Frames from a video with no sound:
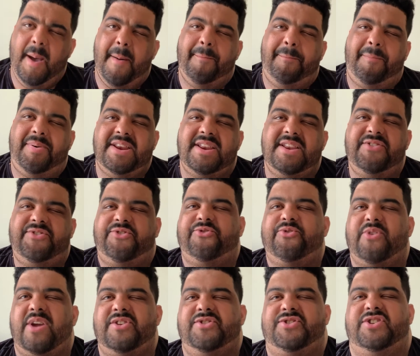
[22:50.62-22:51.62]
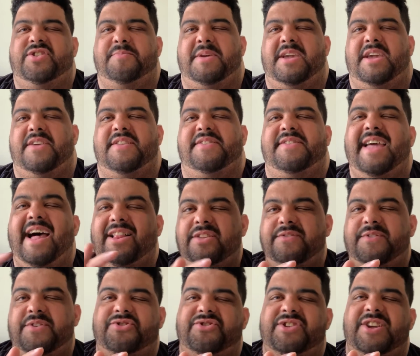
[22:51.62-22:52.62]
But it is strange to me that
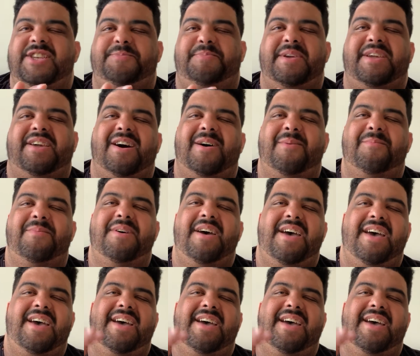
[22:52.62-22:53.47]
television has become